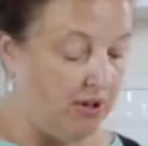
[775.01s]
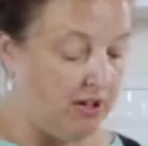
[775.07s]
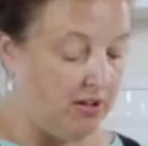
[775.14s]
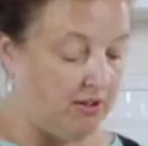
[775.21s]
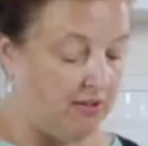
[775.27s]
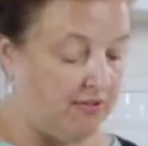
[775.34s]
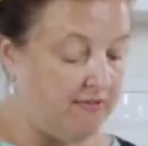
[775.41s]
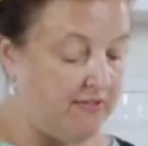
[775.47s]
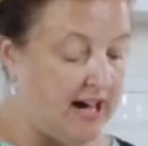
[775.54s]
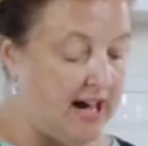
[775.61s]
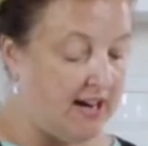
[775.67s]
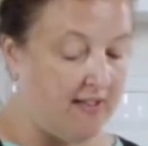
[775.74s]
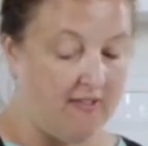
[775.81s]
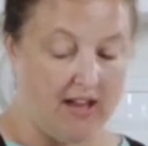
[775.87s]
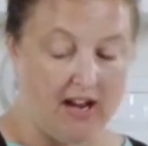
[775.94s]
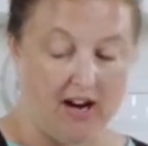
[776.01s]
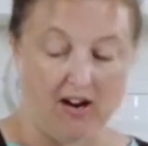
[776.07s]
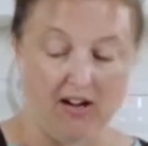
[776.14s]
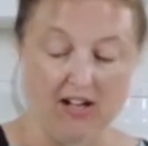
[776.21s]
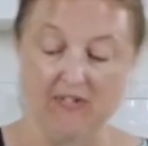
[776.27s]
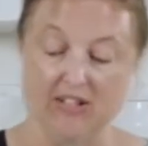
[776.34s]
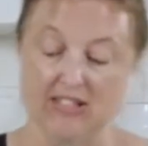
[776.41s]
oil or fat in
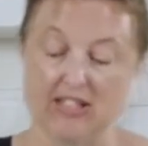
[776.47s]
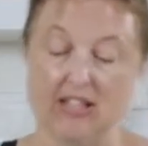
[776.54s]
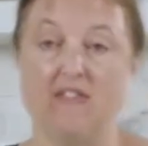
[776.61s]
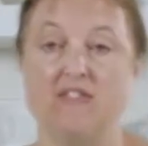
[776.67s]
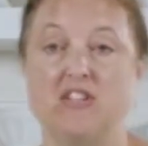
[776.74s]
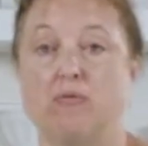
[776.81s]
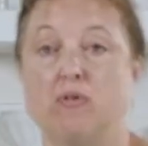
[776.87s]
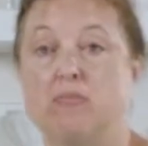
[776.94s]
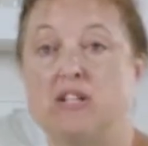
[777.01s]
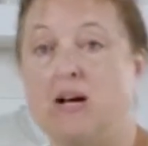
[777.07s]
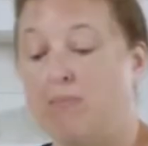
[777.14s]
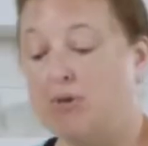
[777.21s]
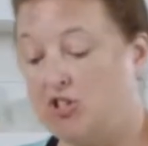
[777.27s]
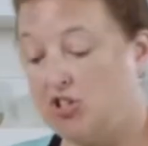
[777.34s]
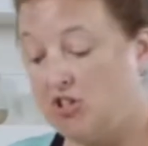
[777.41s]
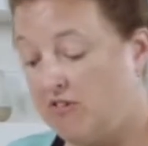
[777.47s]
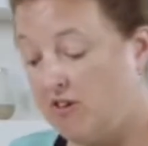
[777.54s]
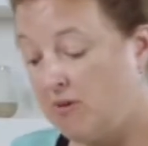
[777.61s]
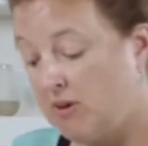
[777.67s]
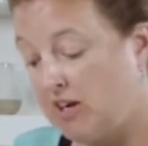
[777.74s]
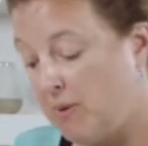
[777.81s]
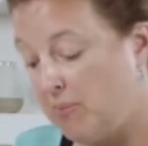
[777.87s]
there. And if it's left at room temperature
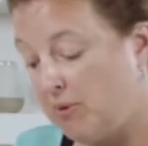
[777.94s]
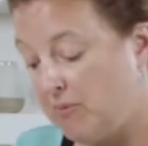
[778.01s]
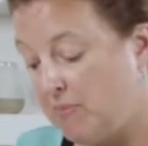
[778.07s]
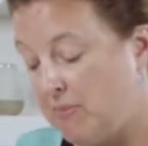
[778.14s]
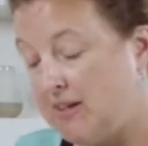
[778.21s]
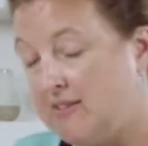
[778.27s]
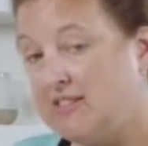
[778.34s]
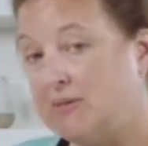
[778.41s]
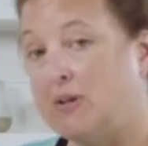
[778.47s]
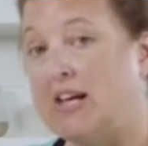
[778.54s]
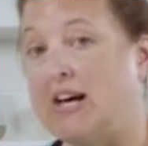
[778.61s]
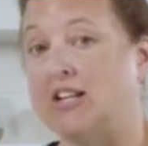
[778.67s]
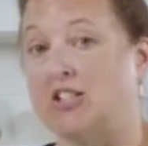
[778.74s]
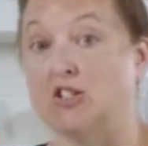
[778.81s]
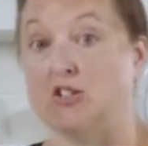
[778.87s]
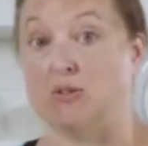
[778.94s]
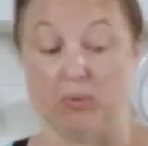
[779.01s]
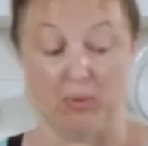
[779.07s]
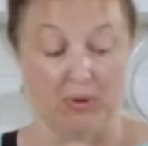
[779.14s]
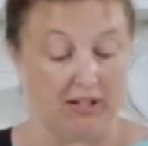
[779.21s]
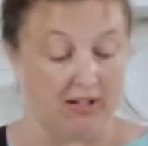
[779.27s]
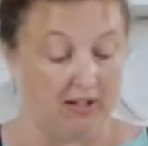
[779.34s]
for a couple of months, it will actually
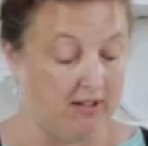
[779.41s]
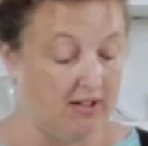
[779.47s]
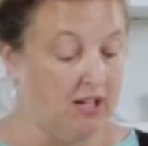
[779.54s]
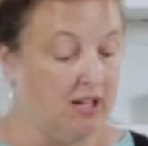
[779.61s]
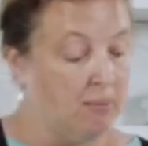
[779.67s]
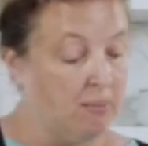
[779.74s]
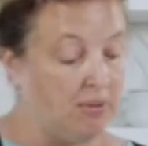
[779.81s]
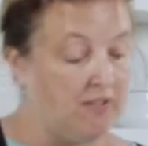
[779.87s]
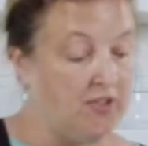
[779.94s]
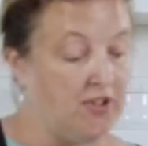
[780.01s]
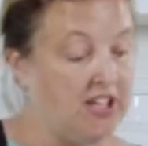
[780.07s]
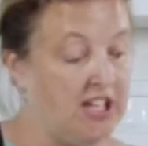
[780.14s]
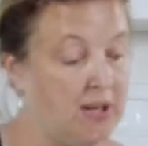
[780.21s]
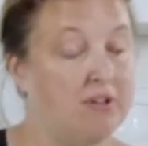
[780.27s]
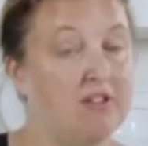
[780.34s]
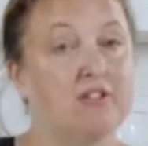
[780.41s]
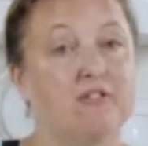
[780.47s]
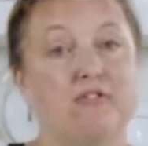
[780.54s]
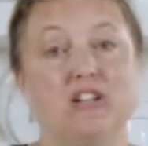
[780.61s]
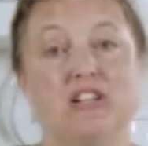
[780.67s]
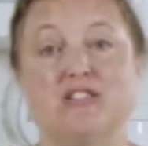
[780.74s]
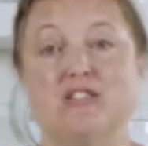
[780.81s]
spoil. But if you keep it in the
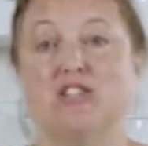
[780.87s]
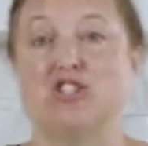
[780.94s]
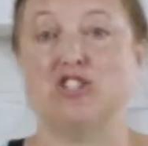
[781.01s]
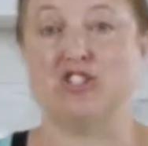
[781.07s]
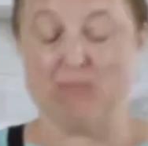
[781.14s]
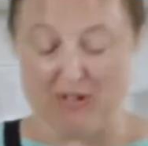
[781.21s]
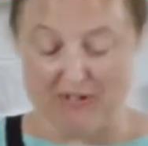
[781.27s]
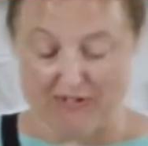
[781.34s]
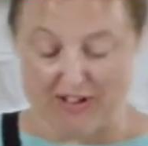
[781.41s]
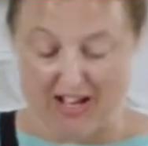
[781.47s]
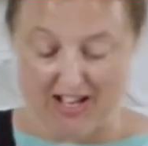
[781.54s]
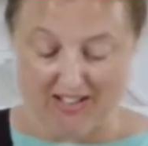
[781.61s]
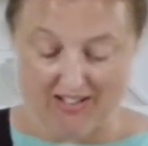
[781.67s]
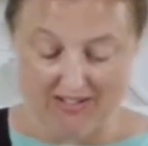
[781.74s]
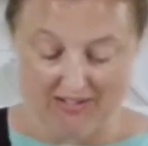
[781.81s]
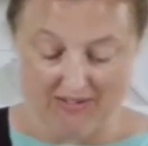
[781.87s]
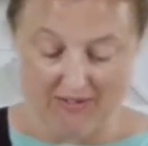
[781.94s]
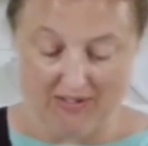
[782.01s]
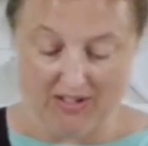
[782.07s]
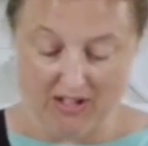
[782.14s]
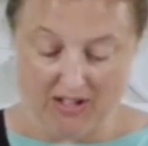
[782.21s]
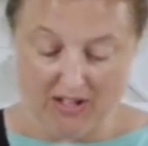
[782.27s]
freezer, it should be fine.
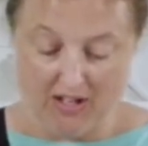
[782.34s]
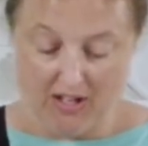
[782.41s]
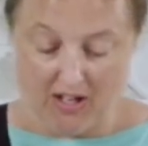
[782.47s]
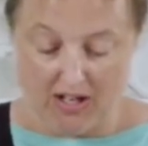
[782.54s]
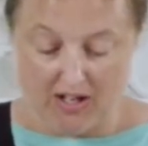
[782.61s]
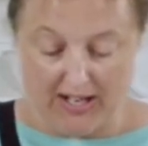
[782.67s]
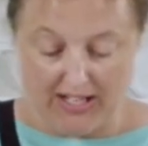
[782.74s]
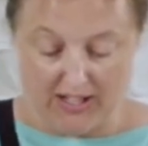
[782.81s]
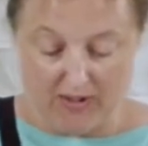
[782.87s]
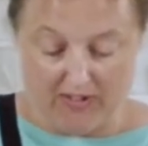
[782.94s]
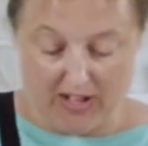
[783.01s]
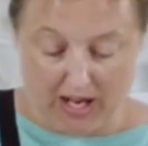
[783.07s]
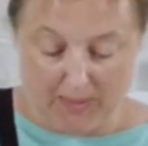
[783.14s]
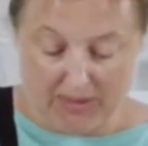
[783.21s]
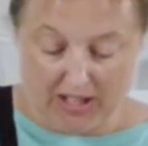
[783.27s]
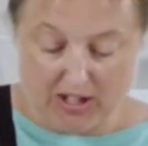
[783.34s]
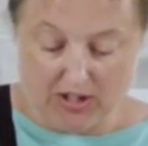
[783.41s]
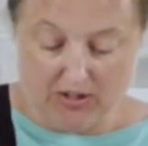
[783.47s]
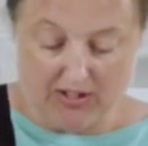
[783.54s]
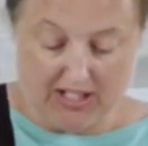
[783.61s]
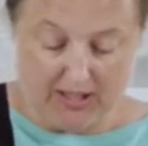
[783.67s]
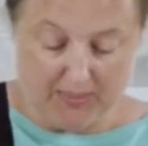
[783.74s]
All right, so I've got my
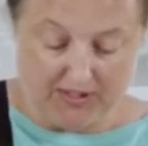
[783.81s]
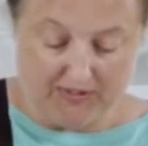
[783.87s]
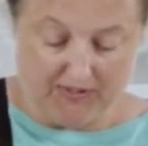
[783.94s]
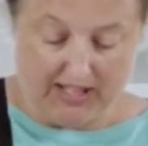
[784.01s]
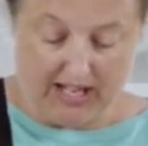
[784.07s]
2 cups of